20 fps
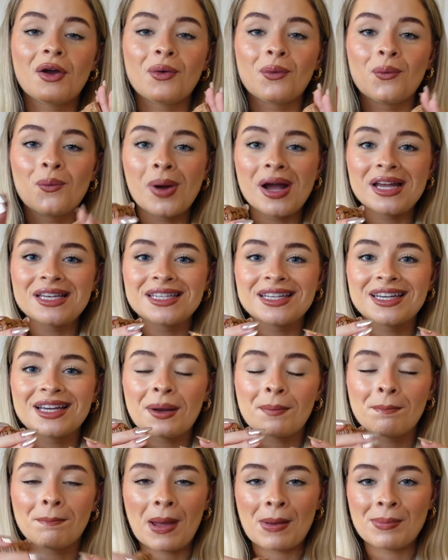wedding
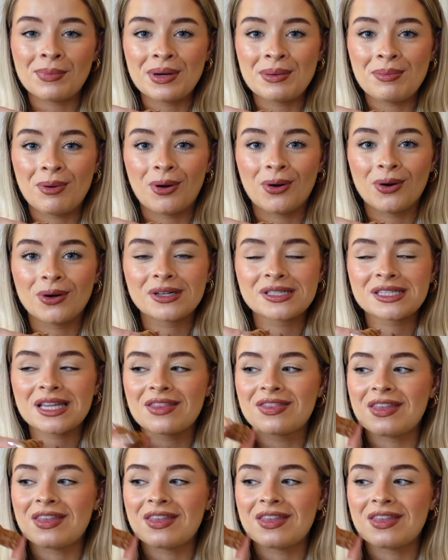memory box